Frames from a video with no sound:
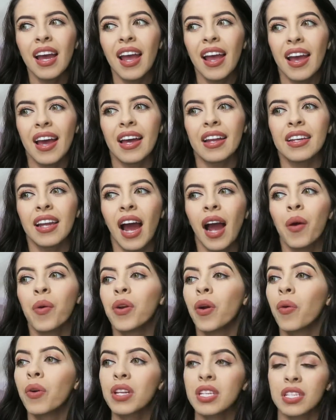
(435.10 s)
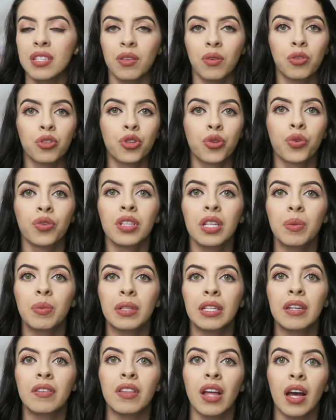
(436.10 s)
and I would always truly
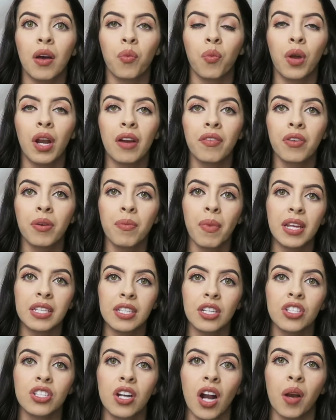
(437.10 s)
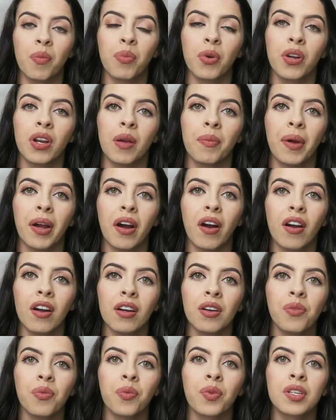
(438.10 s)
believe that whatever message God put on my
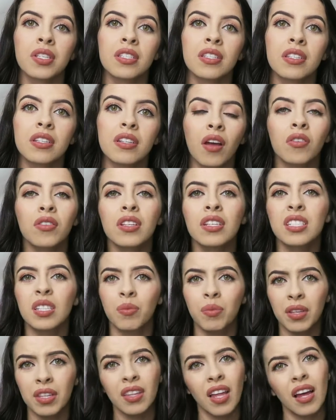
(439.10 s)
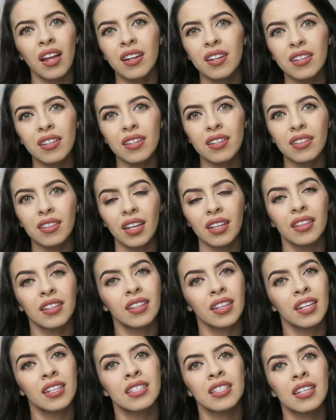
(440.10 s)
heart was not only something that like the
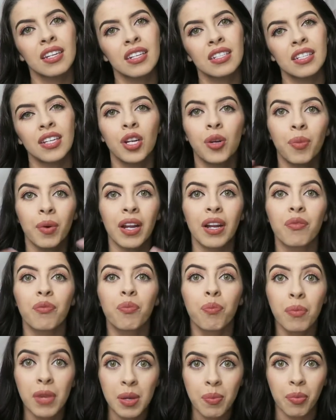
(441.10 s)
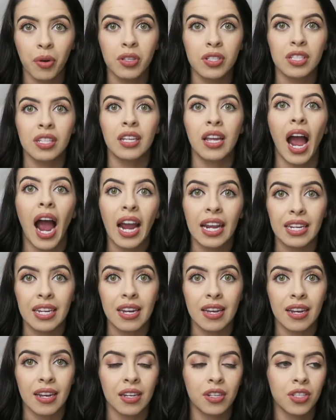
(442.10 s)
kids needed to hear, but me personally, I
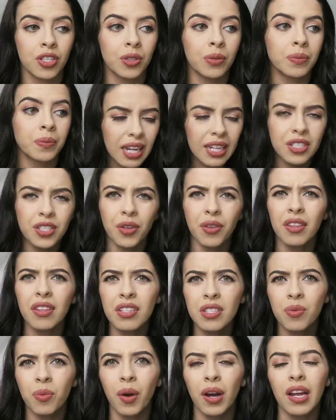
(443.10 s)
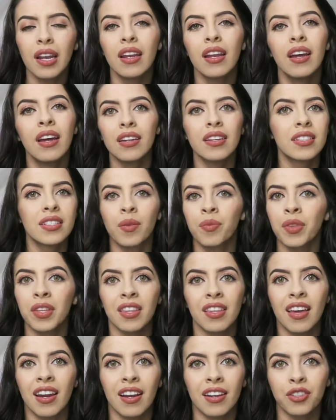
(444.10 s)
needed it too. And so this one is
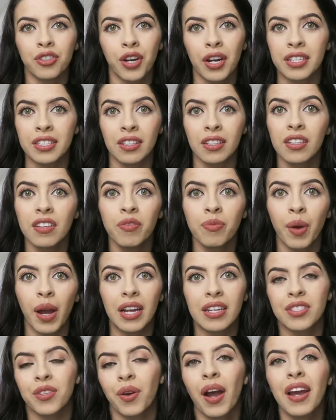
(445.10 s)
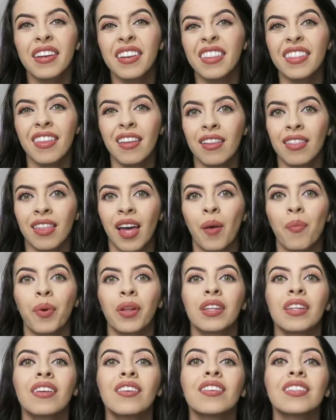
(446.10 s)
something that I try to live by. So I didn't think that,
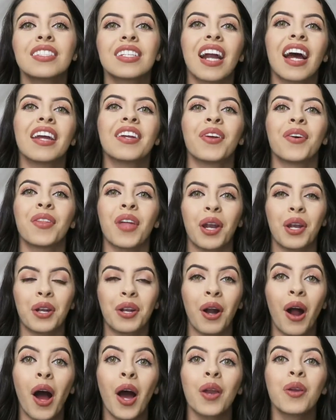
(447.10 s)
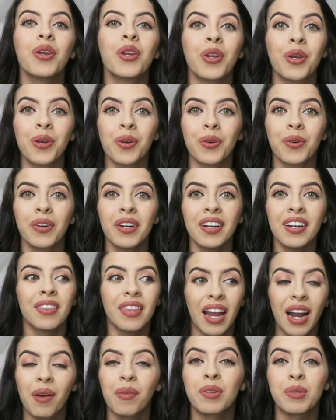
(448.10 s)
but little did I know that God knew
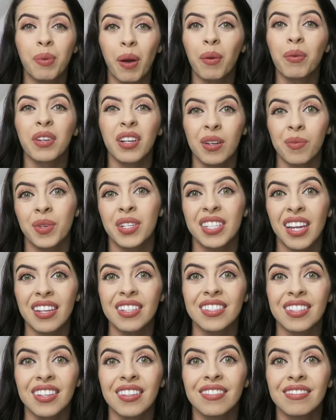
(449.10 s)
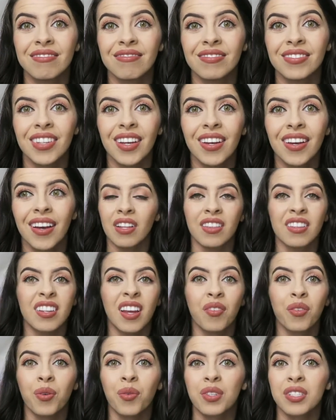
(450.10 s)
that I was probably gonna be tested, that the
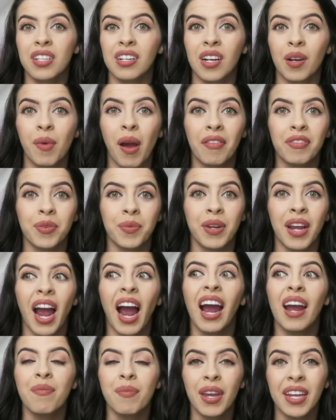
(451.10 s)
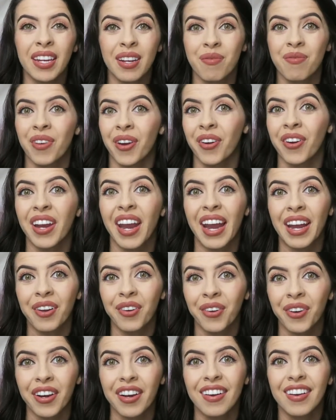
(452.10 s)
devil was gonna come after me. I made him very
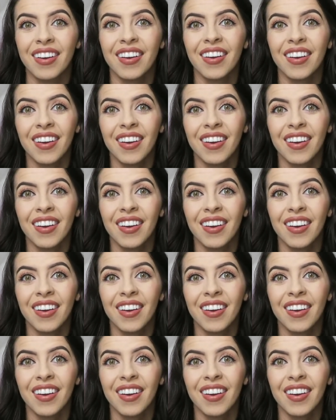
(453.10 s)
angry.